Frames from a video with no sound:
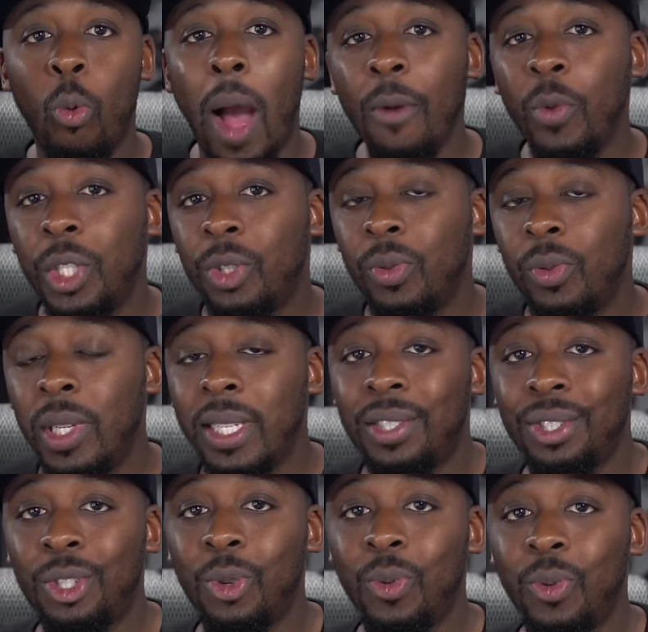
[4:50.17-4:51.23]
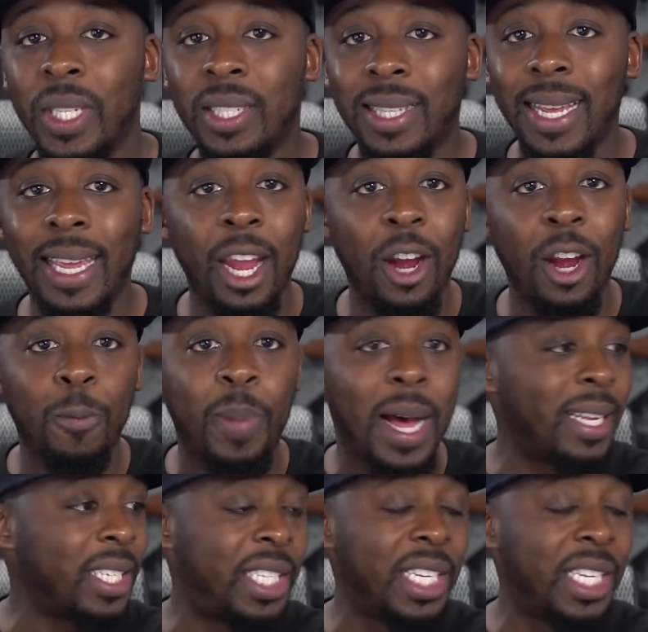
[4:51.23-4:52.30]
why would you listen to a slick haired
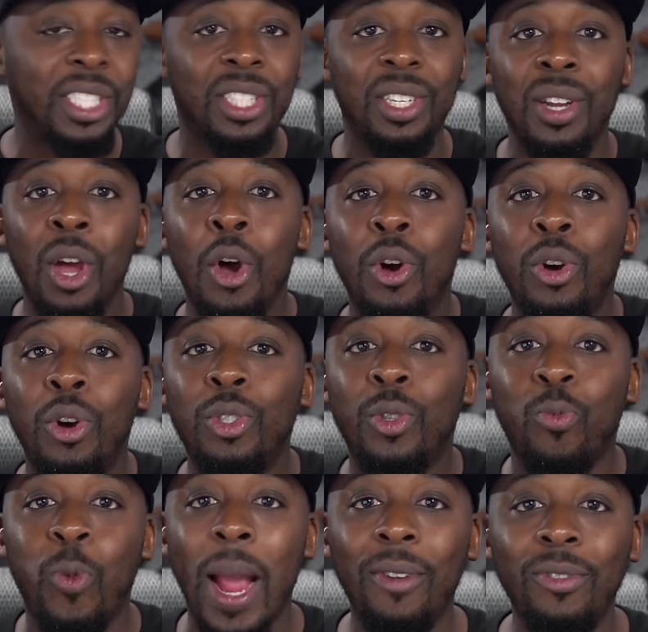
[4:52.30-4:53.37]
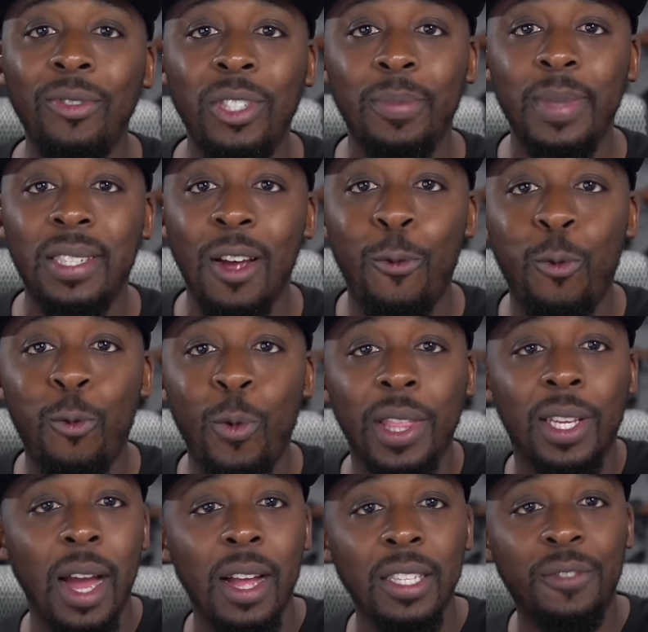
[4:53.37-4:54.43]
politician who surrounds himself
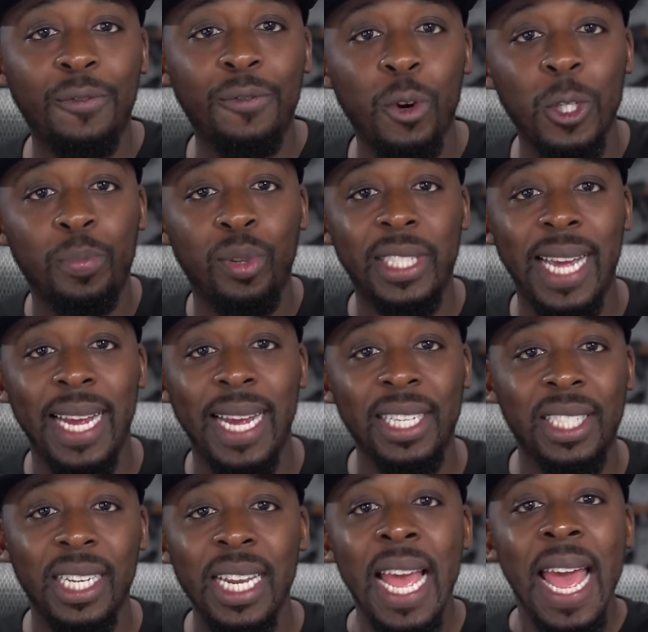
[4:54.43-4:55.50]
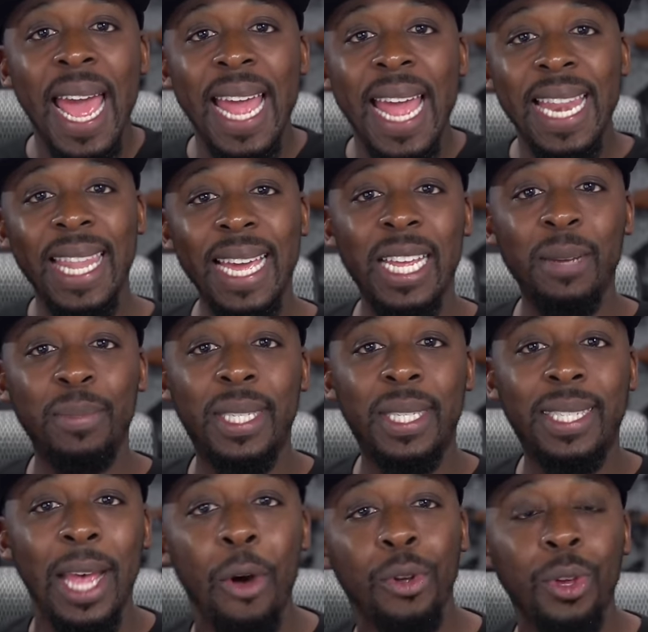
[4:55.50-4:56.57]
with guns for his protection and let him
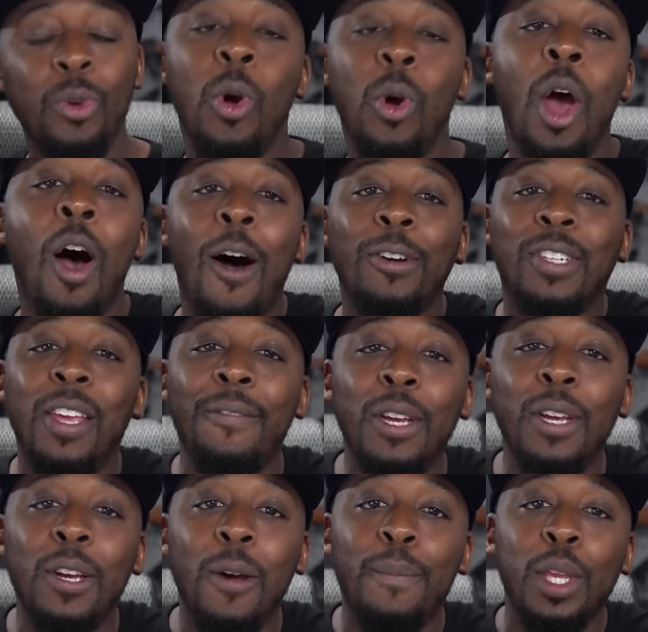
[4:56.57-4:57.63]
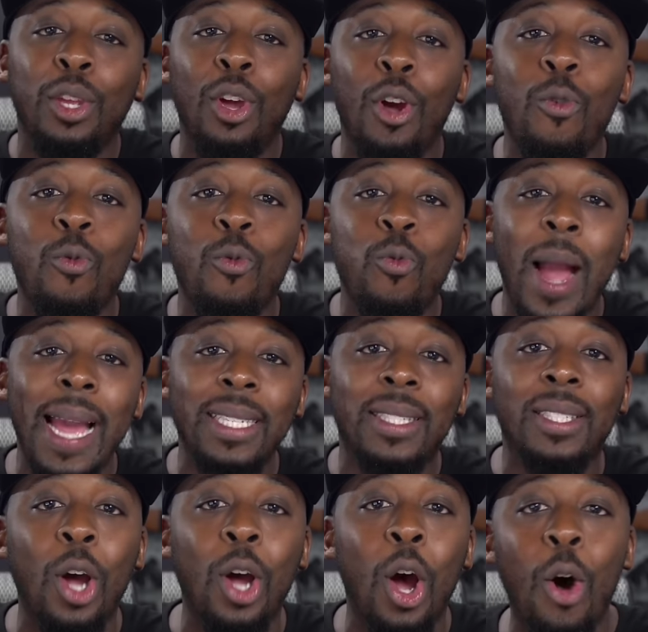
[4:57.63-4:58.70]
sell you on giving up your
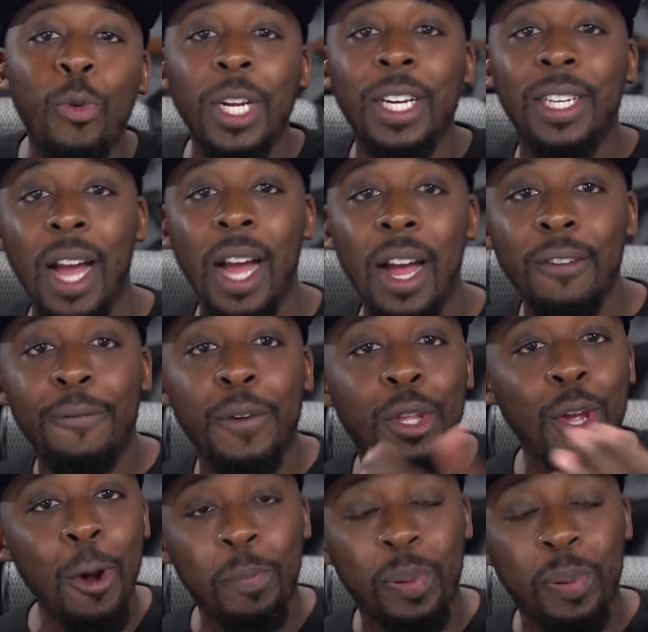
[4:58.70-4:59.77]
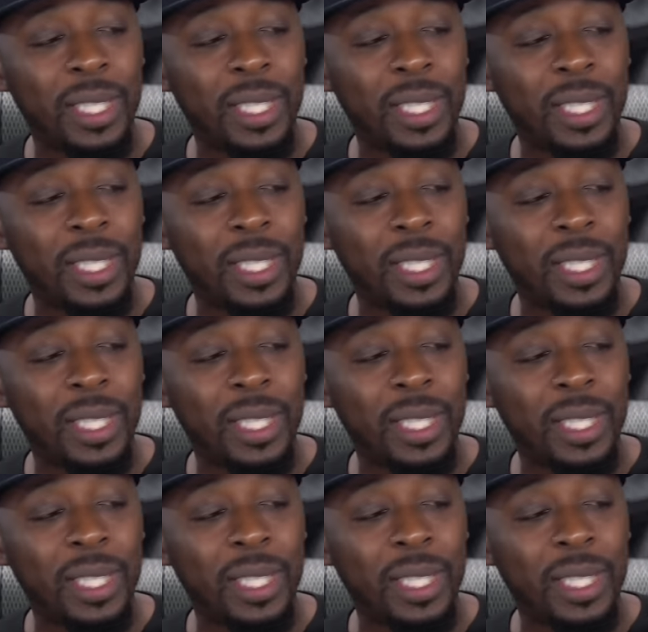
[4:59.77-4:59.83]
rights to own a gun for your